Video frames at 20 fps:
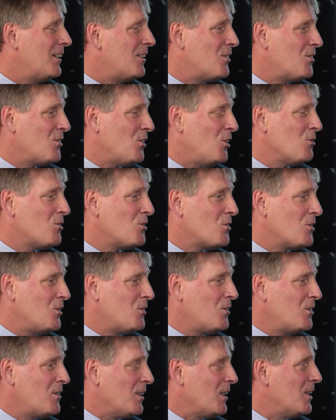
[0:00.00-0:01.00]
and it's always
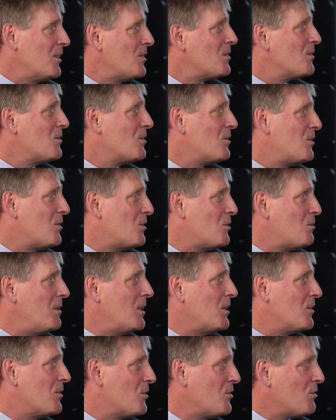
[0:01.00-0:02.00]
good to listen to
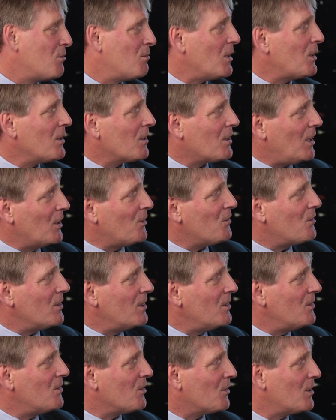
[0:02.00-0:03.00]
speakers from other
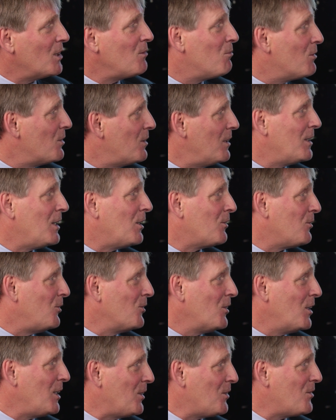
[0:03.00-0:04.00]
countries or even within our
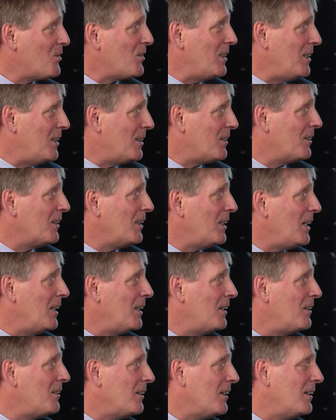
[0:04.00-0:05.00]
own country here in
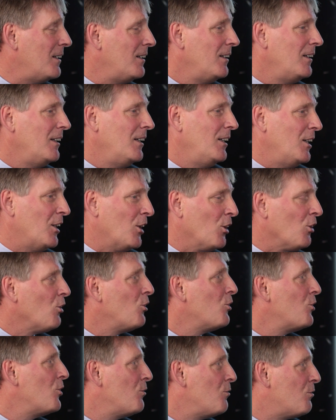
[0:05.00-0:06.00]
Canada
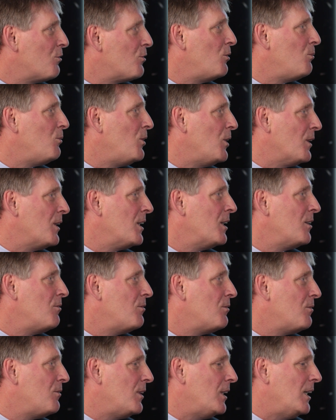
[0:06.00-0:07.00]
and learn from what
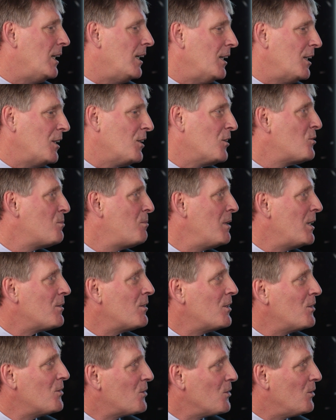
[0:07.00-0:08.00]
they've
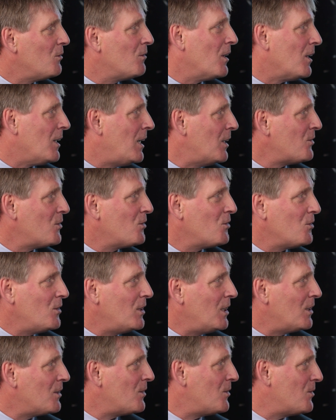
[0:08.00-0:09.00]
experienced over the last 2
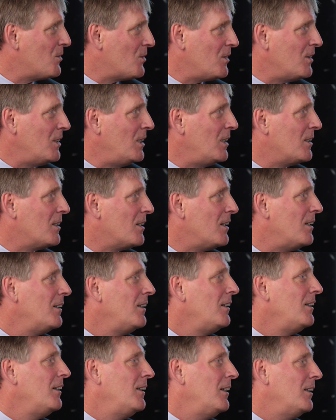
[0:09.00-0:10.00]
years, a year,
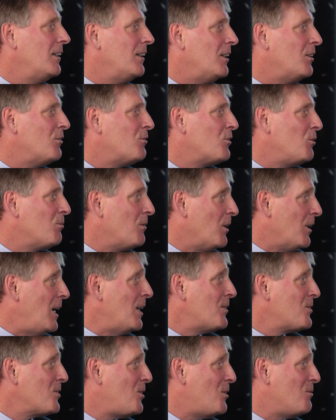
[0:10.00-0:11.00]
from the
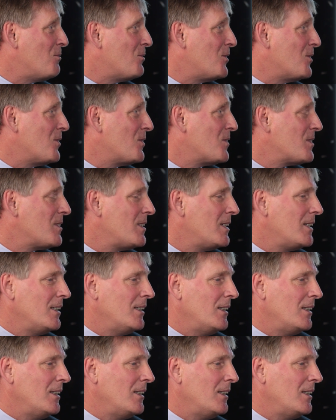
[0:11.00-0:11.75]
last conference.